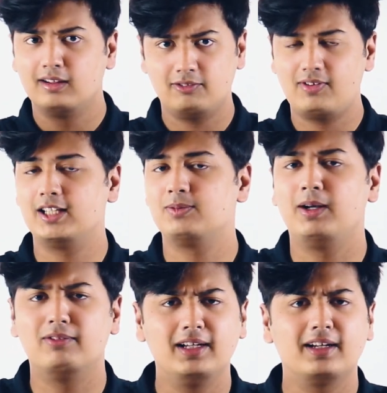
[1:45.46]
the fan
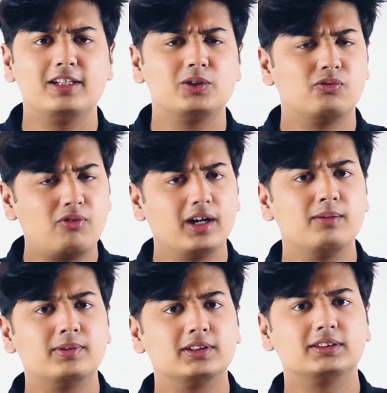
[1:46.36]
speed will increase to
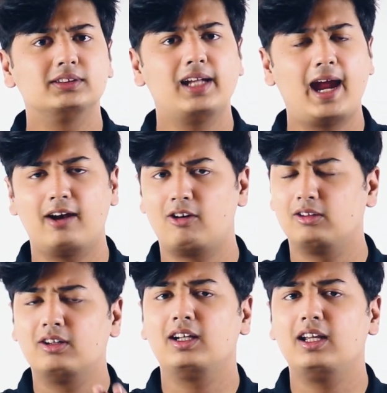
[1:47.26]
40%, and
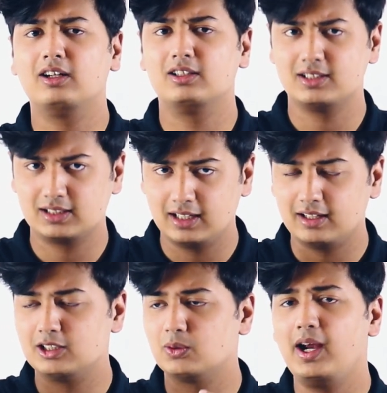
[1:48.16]
on 30 it'll just
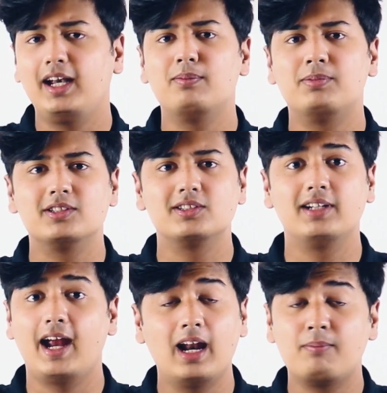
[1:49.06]
increase to
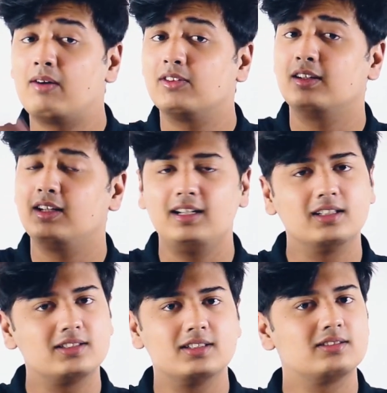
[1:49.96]
80%, and above 30
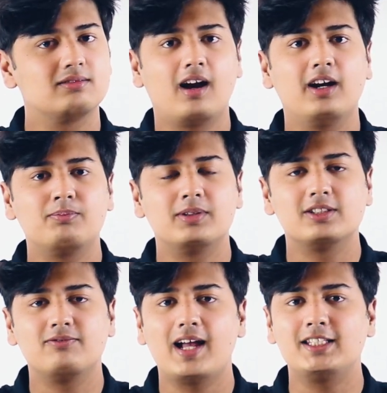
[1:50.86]
it's just
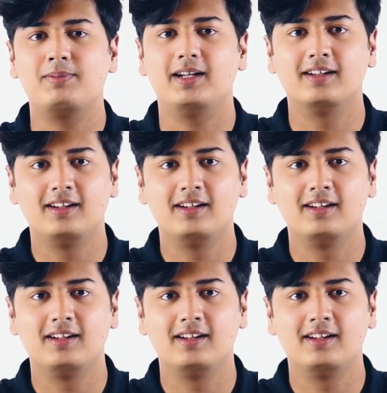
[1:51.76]
100% fan speed.